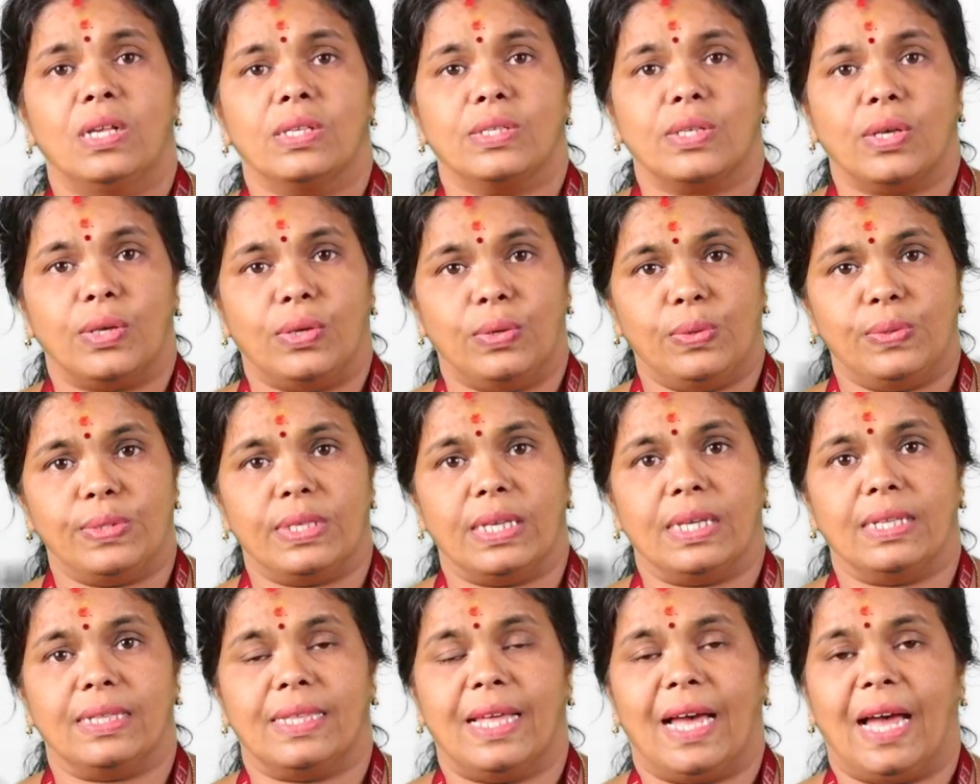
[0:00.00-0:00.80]
So
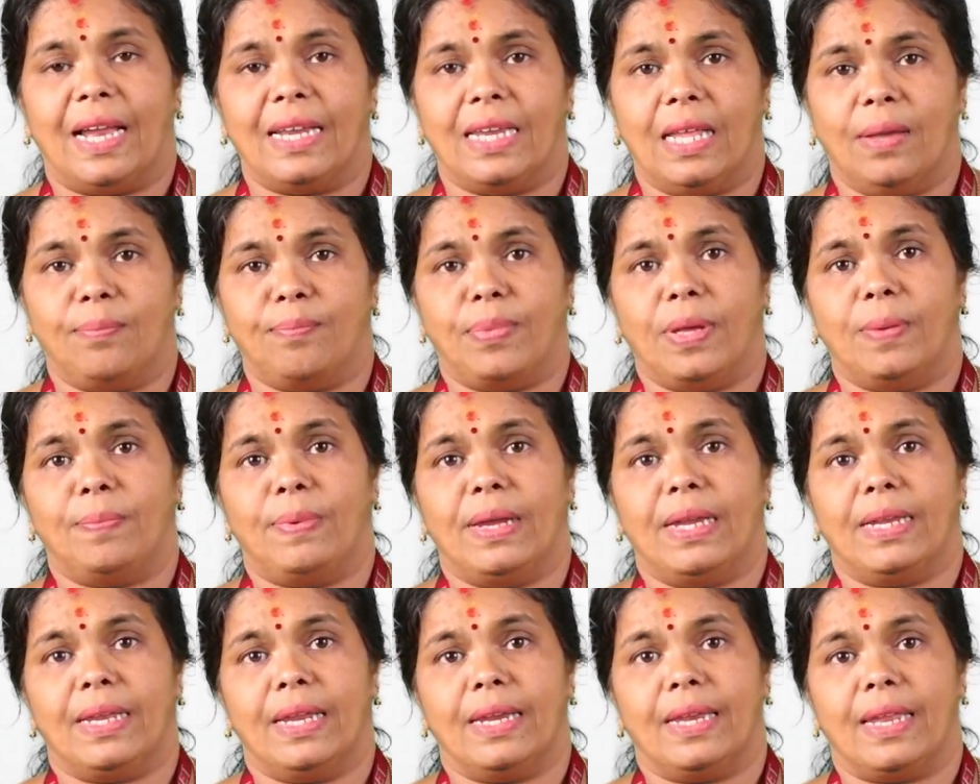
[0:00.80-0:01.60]
using that
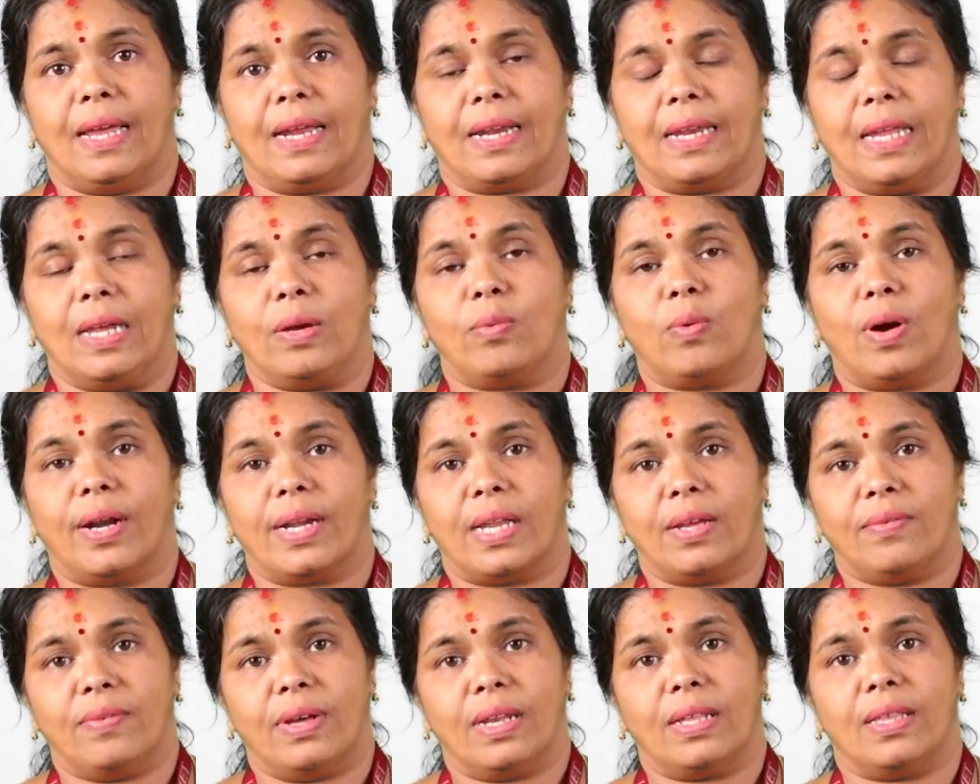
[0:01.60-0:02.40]
MPPT technique,
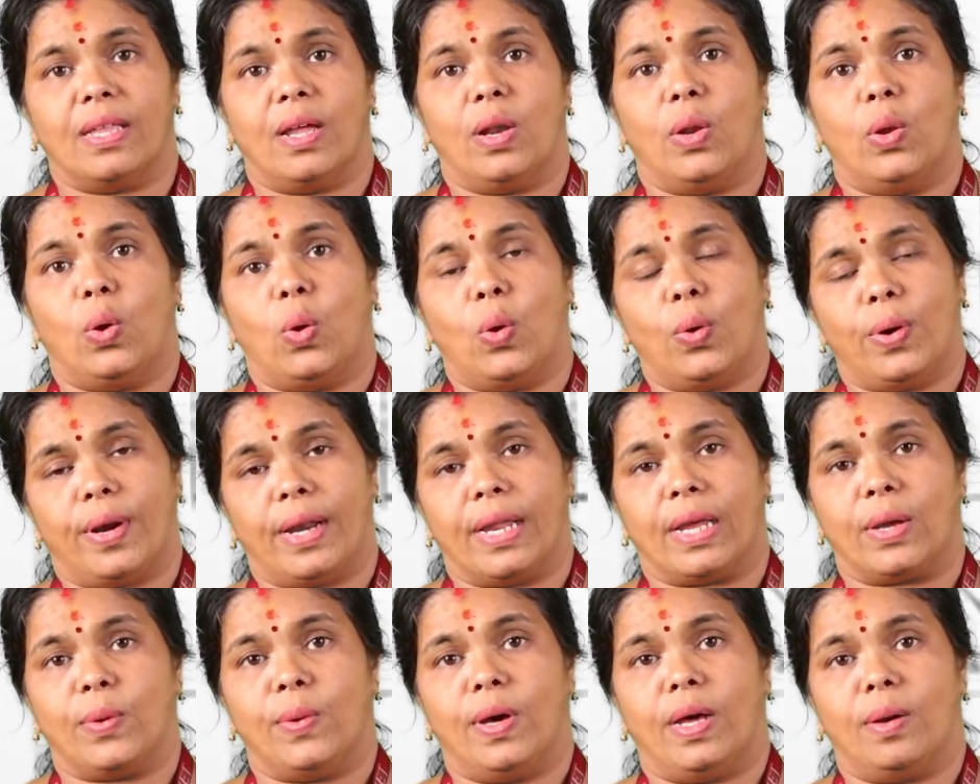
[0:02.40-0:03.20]
whatever the load
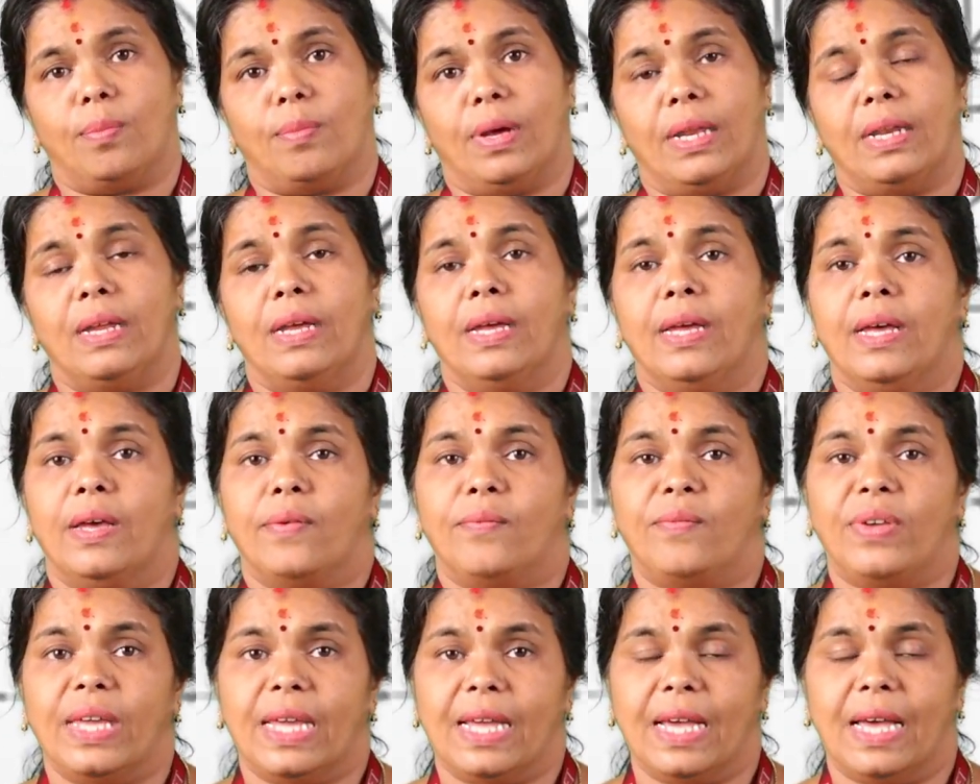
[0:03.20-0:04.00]
requirement,
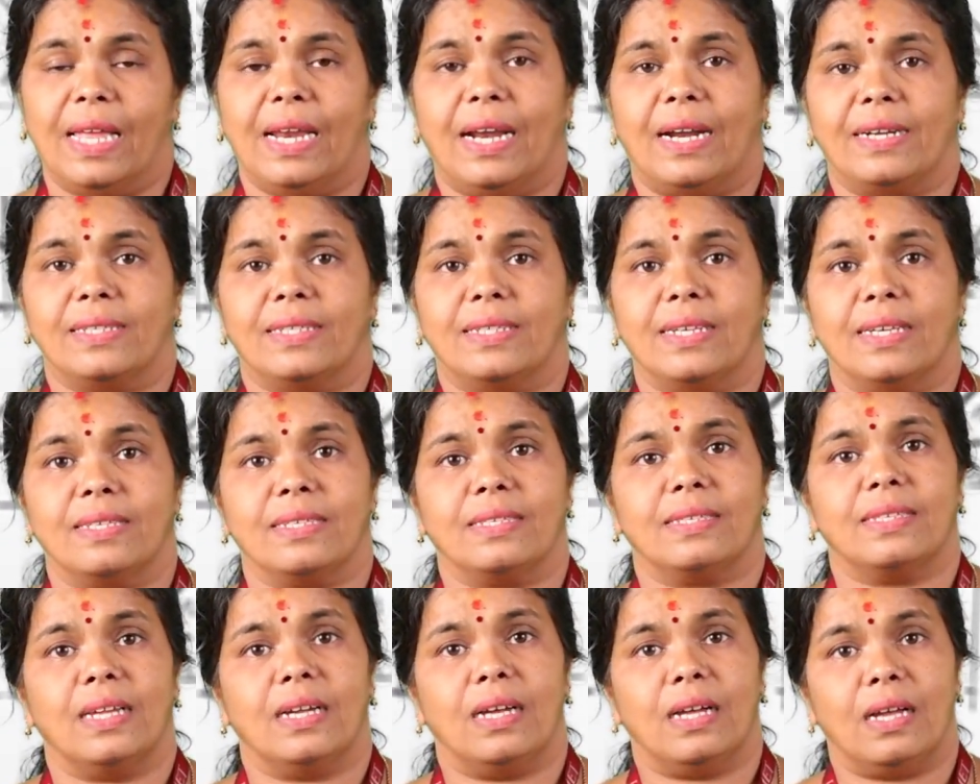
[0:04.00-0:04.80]
we can
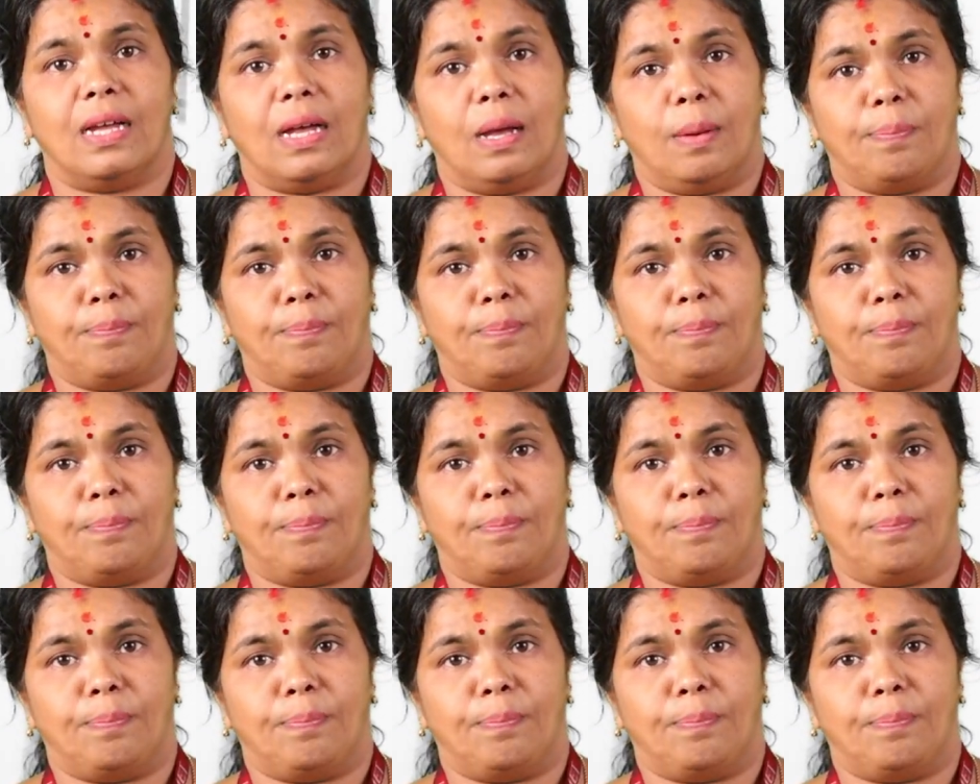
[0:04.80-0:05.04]
adjust the